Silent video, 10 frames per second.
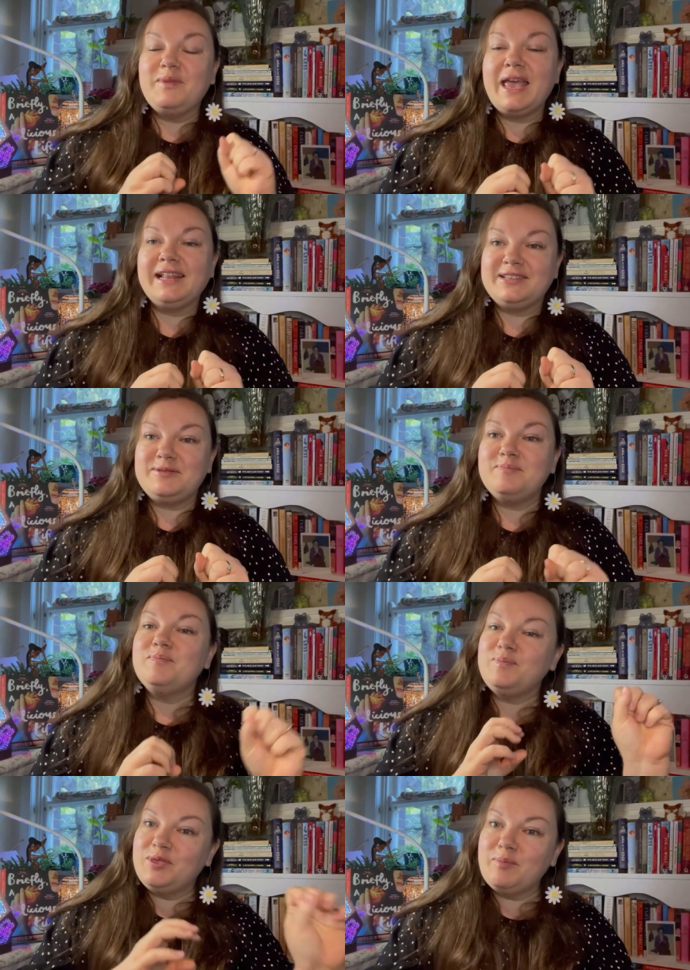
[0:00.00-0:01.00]
It's
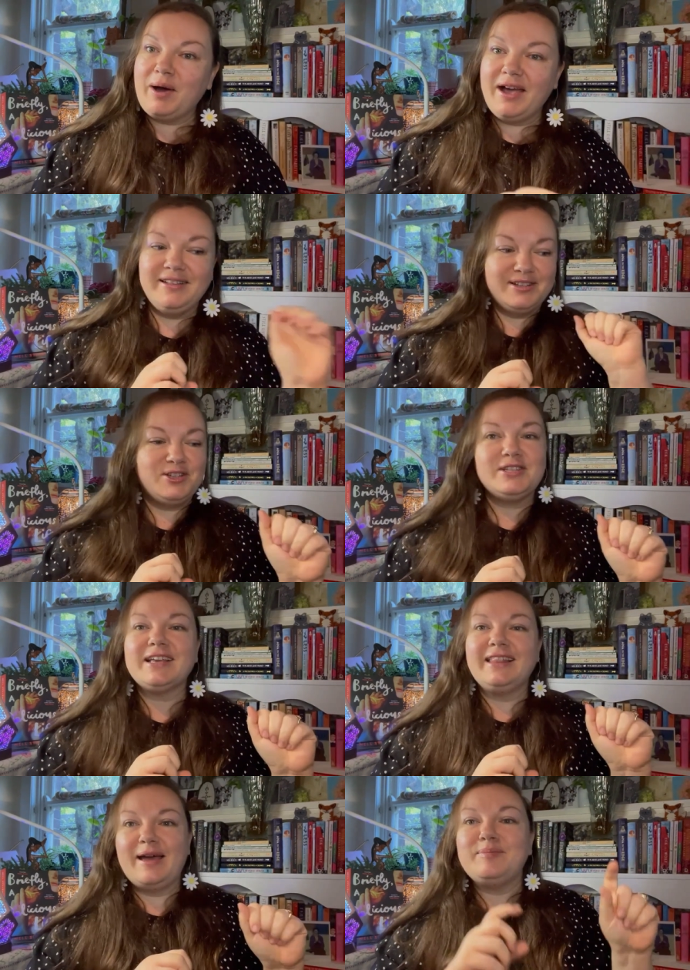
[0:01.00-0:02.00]
the pile has just
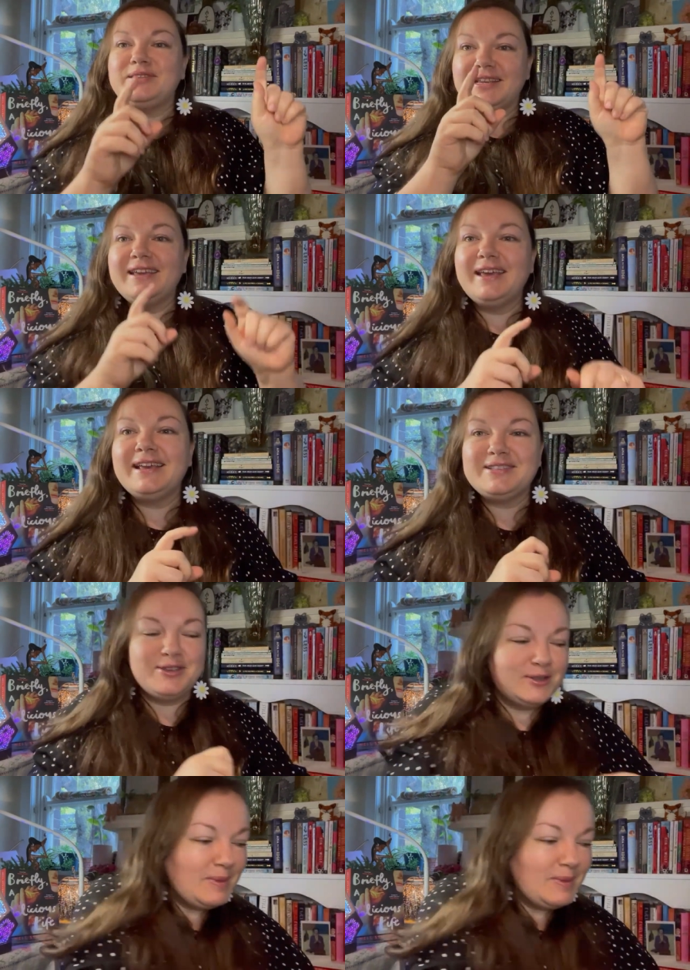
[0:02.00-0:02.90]
collapsed. Excuse